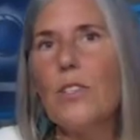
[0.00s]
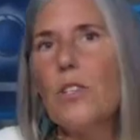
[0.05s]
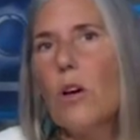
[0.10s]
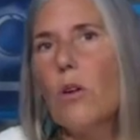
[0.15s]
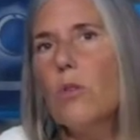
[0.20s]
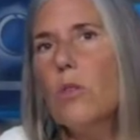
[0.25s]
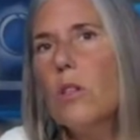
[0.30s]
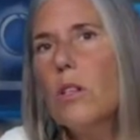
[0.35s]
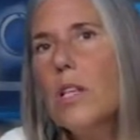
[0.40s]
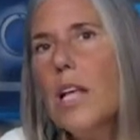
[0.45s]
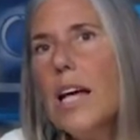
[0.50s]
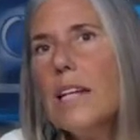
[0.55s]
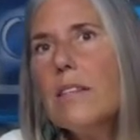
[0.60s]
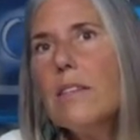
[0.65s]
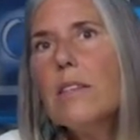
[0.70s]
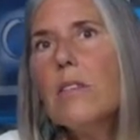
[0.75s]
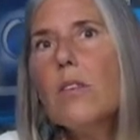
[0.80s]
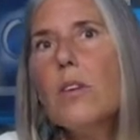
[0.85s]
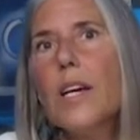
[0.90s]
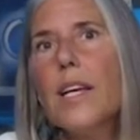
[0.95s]
So
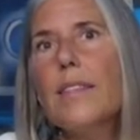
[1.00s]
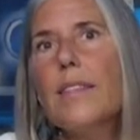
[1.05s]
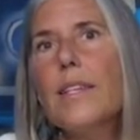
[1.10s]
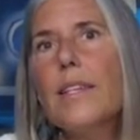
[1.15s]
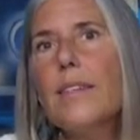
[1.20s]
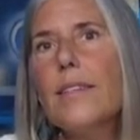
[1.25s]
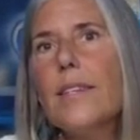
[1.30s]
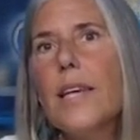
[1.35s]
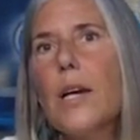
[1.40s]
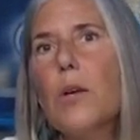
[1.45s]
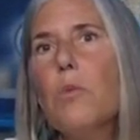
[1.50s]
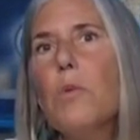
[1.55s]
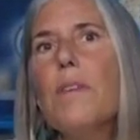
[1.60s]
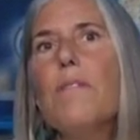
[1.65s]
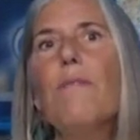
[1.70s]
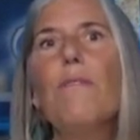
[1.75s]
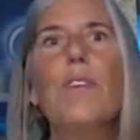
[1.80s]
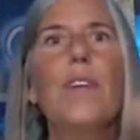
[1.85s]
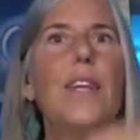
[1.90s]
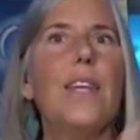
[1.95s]
let's look at this like
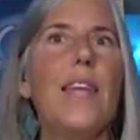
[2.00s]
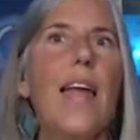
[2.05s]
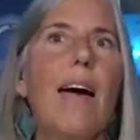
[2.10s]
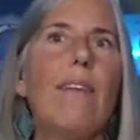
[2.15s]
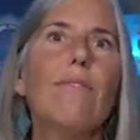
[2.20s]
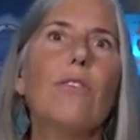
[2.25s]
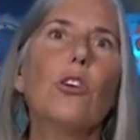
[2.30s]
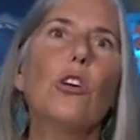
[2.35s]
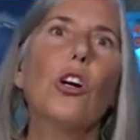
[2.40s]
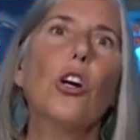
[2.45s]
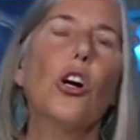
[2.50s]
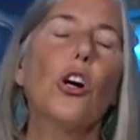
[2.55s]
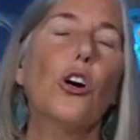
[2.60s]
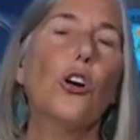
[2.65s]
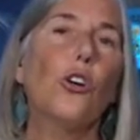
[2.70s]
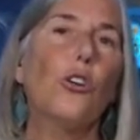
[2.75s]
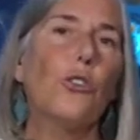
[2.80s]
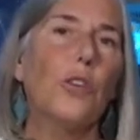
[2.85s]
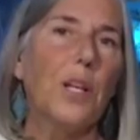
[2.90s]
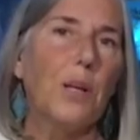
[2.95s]
we've never
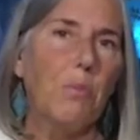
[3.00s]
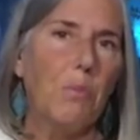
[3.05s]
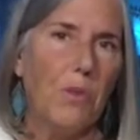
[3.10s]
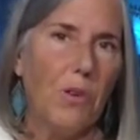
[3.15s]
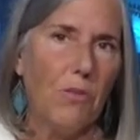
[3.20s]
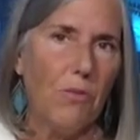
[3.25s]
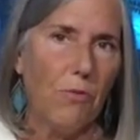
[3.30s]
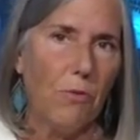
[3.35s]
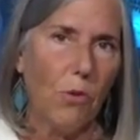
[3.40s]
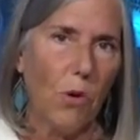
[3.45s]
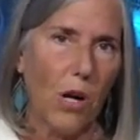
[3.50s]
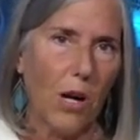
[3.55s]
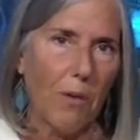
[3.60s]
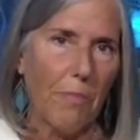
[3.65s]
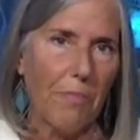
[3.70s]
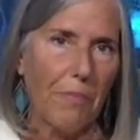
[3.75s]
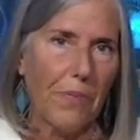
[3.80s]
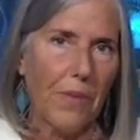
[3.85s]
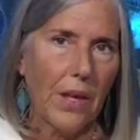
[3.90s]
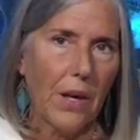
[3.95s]
heard it before,
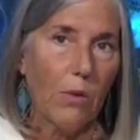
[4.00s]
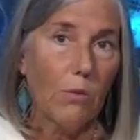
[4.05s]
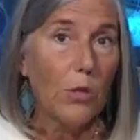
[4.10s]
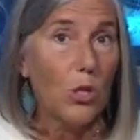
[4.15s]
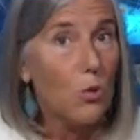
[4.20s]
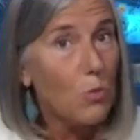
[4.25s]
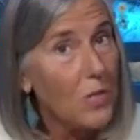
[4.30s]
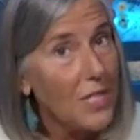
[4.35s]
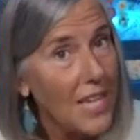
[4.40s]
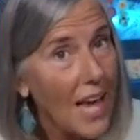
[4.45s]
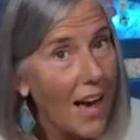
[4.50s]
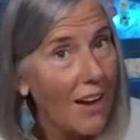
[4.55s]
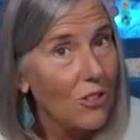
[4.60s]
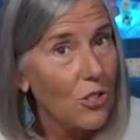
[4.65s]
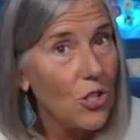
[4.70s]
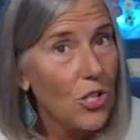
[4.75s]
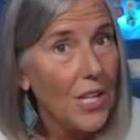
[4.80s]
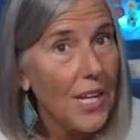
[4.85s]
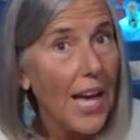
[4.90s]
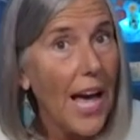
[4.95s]
which was
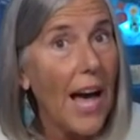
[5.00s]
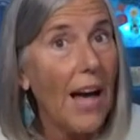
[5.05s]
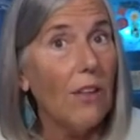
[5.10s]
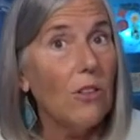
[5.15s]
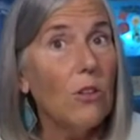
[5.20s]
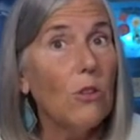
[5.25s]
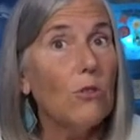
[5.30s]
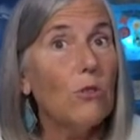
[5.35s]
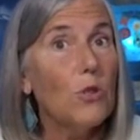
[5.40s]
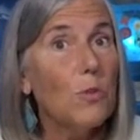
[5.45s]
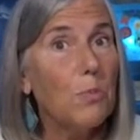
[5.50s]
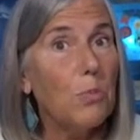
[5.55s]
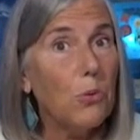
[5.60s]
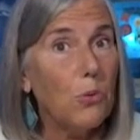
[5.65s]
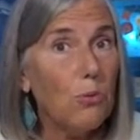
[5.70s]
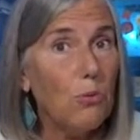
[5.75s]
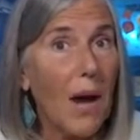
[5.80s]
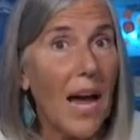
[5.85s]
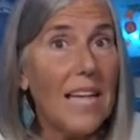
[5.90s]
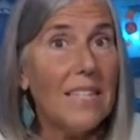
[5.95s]
actually how those
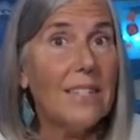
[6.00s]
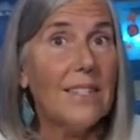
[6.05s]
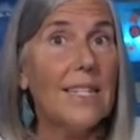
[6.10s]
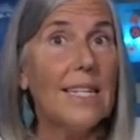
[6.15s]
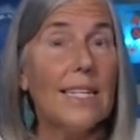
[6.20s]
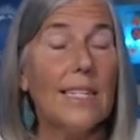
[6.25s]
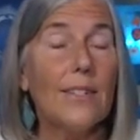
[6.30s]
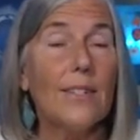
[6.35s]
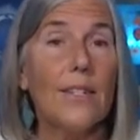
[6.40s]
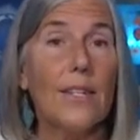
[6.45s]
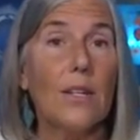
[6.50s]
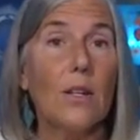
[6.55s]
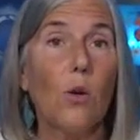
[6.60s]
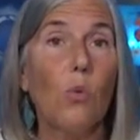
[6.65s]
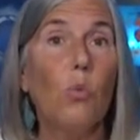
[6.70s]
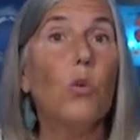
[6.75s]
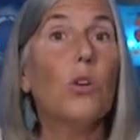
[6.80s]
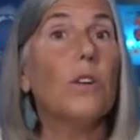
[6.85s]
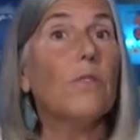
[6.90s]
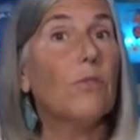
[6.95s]
present
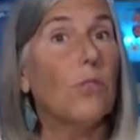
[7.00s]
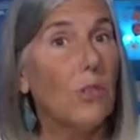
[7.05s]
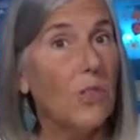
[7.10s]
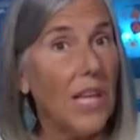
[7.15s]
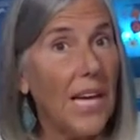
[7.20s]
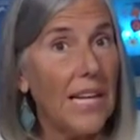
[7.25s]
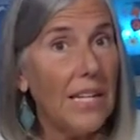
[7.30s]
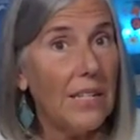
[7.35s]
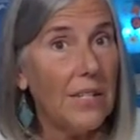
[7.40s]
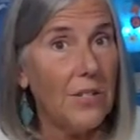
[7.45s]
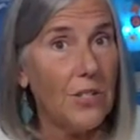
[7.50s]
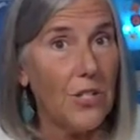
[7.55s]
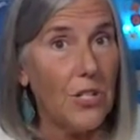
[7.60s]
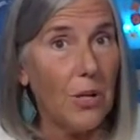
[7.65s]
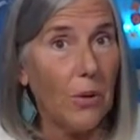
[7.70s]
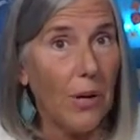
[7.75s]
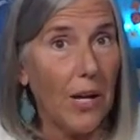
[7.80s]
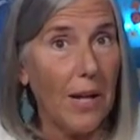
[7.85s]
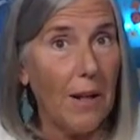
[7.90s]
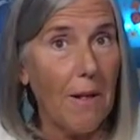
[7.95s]
would have related to
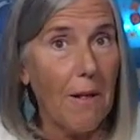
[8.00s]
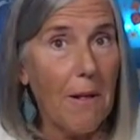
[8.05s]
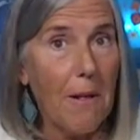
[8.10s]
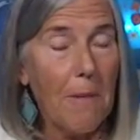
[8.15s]
it.